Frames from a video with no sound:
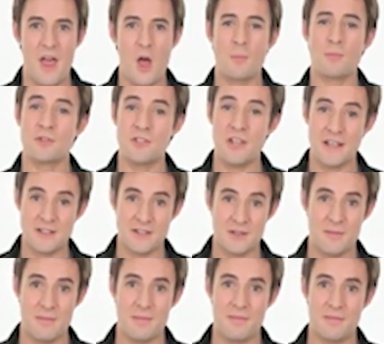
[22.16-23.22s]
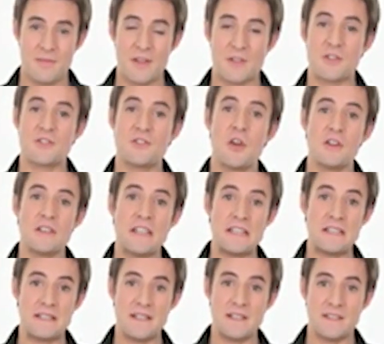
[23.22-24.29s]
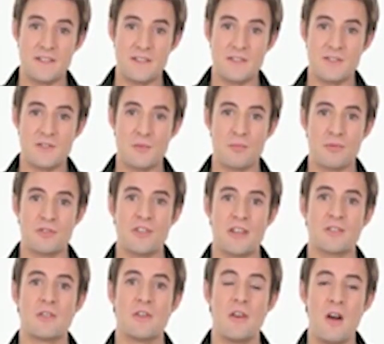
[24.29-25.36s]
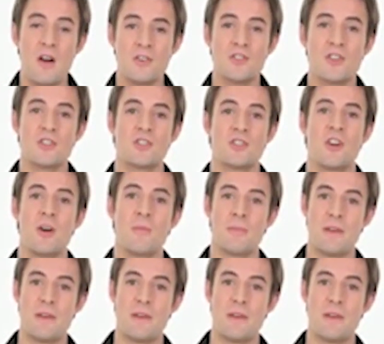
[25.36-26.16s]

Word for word: A projector that does not need distance to project a large, sharp